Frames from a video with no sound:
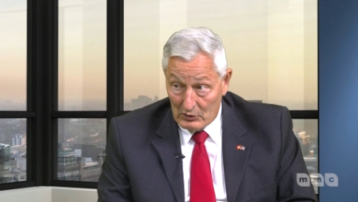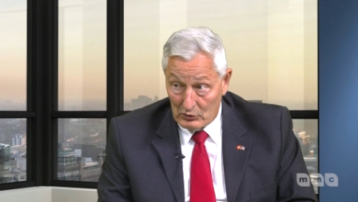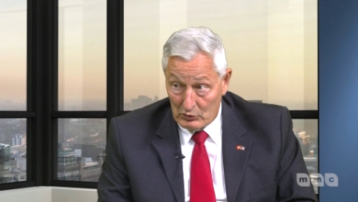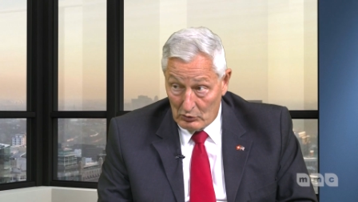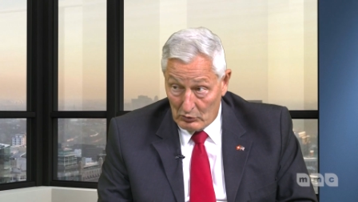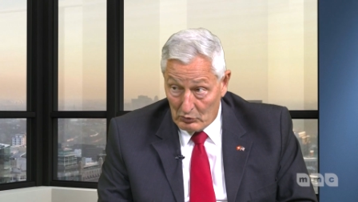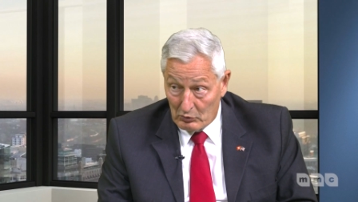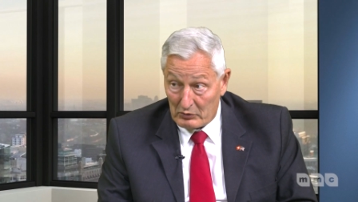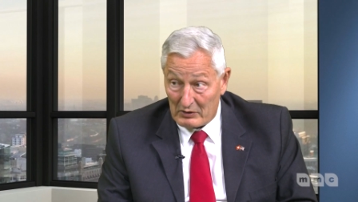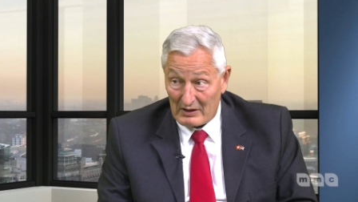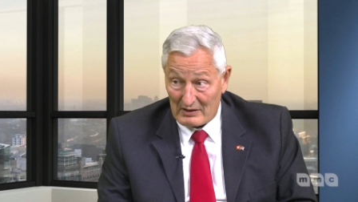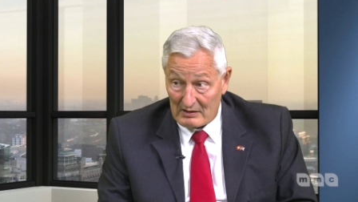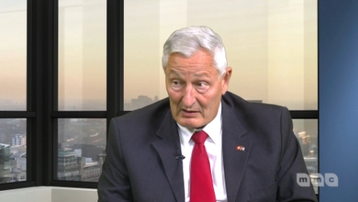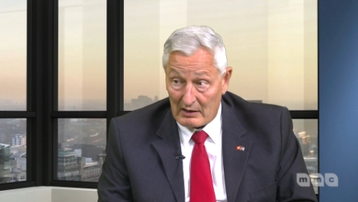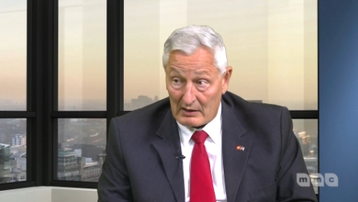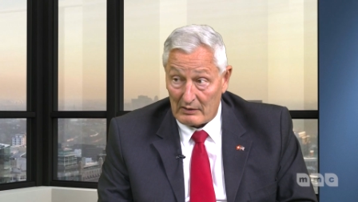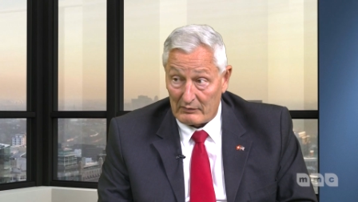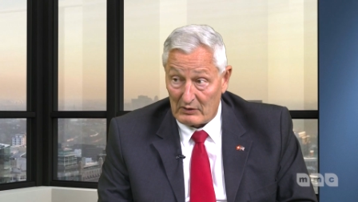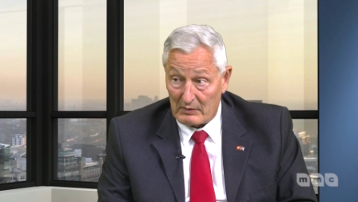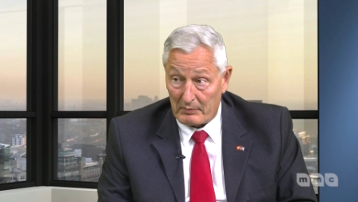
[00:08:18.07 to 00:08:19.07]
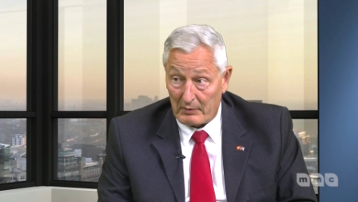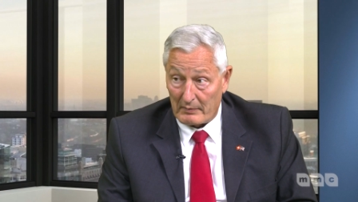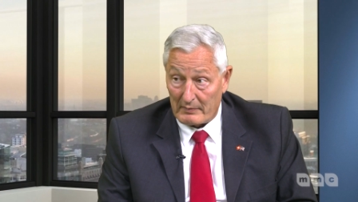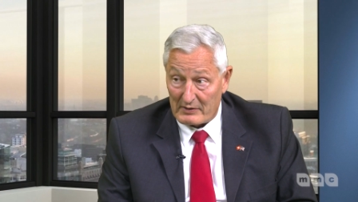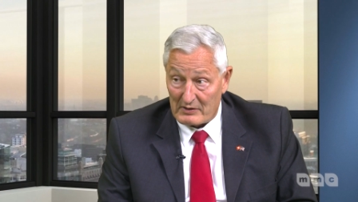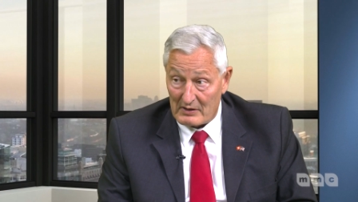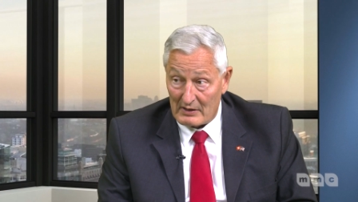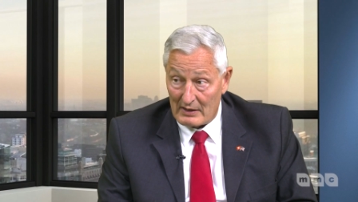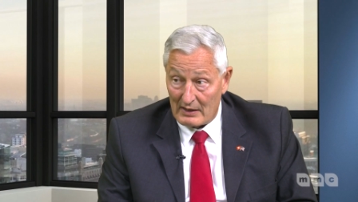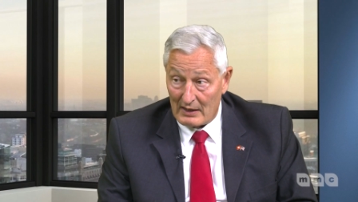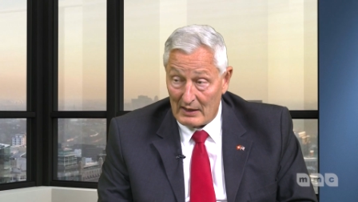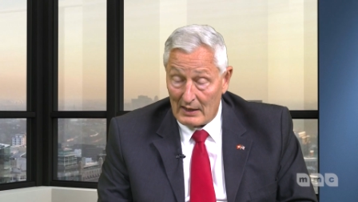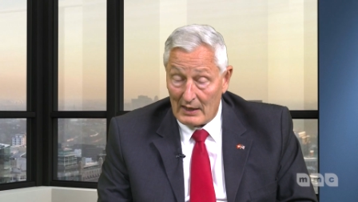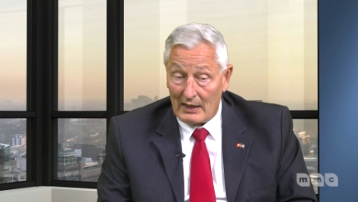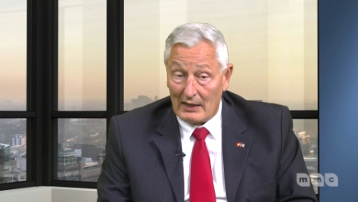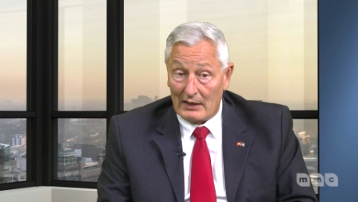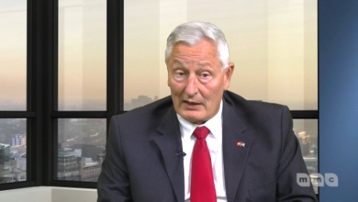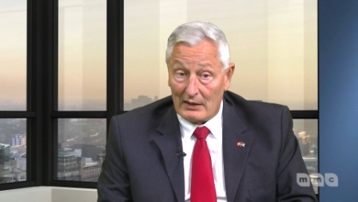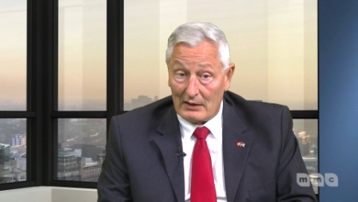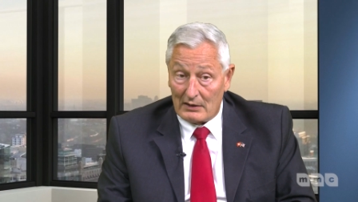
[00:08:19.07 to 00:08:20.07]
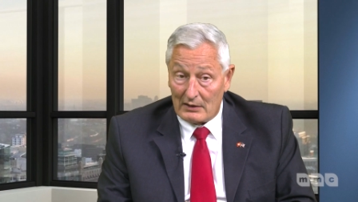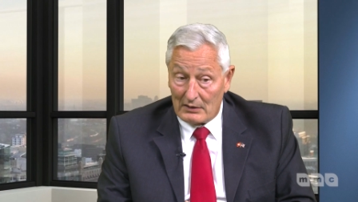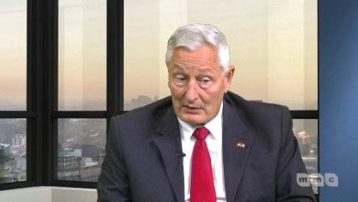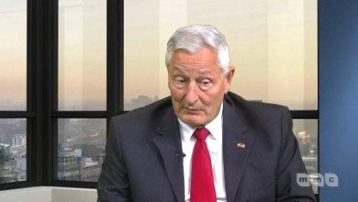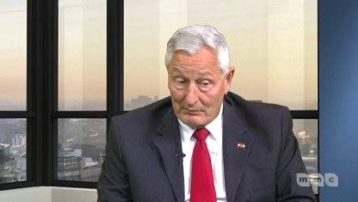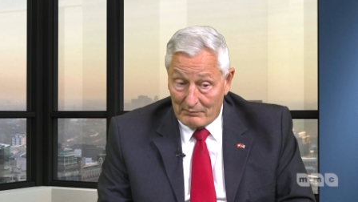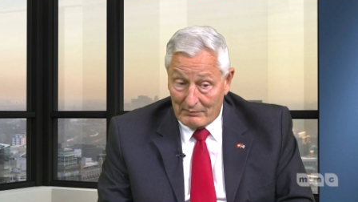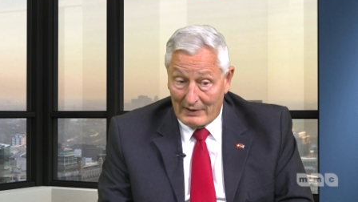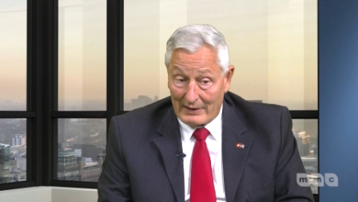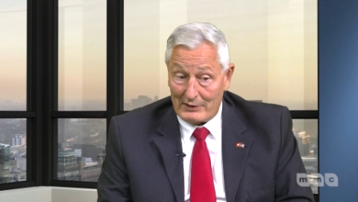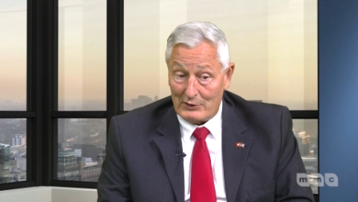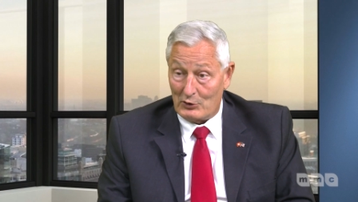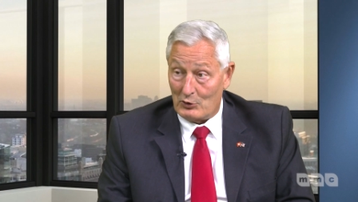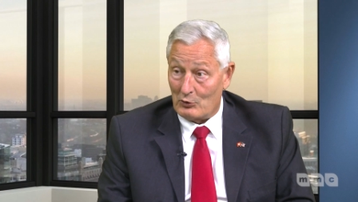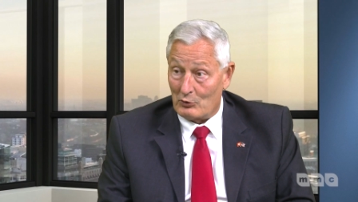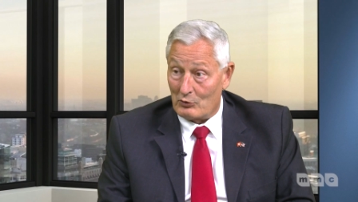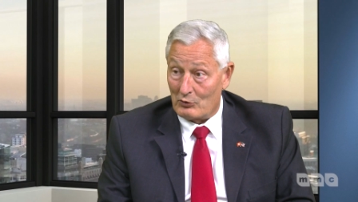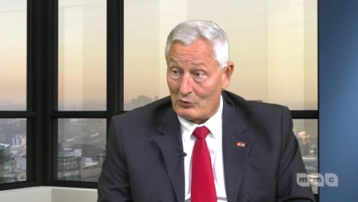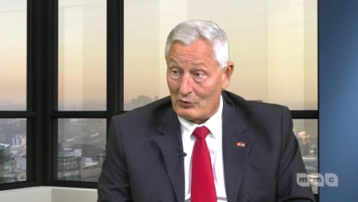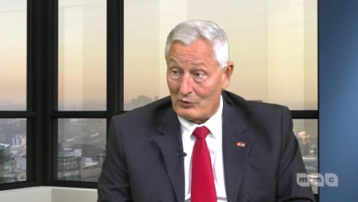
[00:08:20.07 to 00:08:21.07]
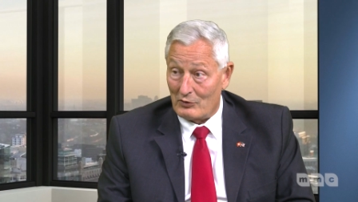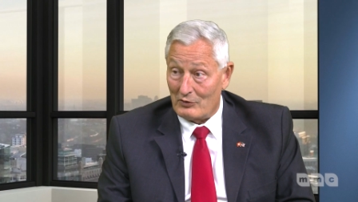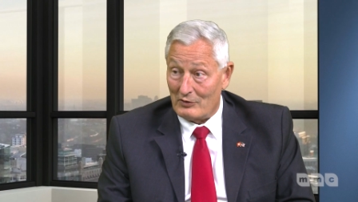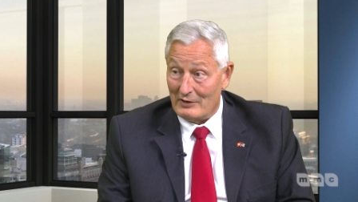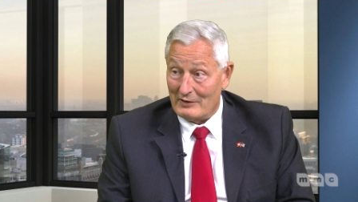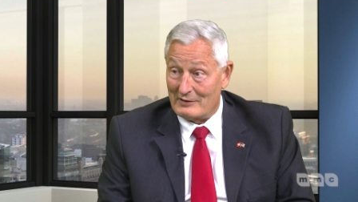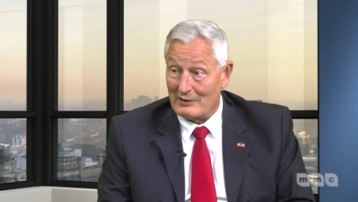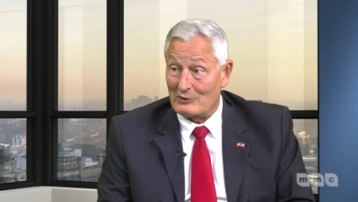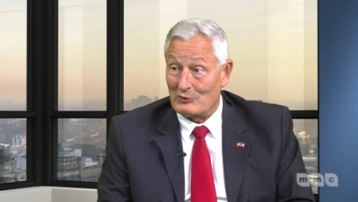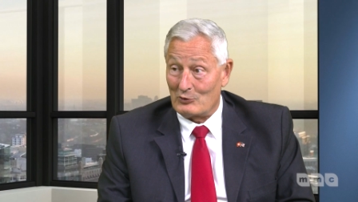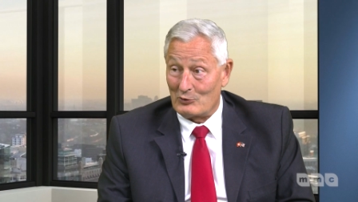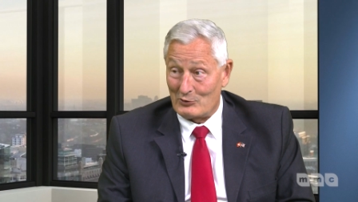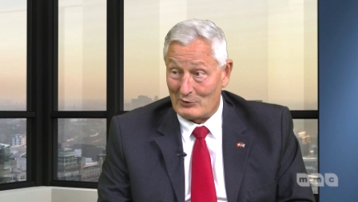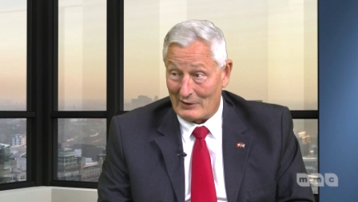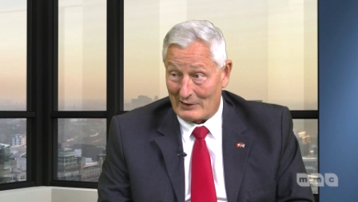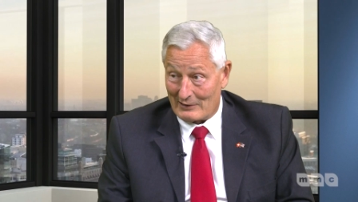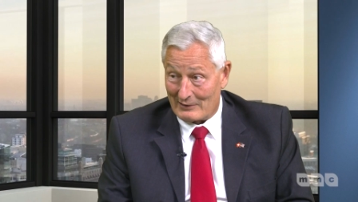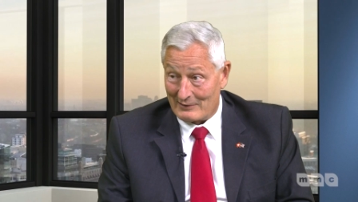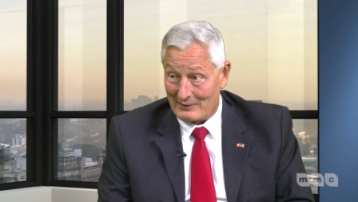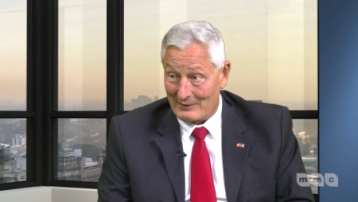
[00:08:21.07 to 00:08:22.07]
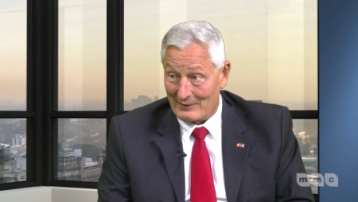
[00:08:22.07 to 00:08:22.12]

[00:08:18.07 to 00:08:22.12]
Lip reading: to do this kind of diplomacy. Mind you, it's exhausting.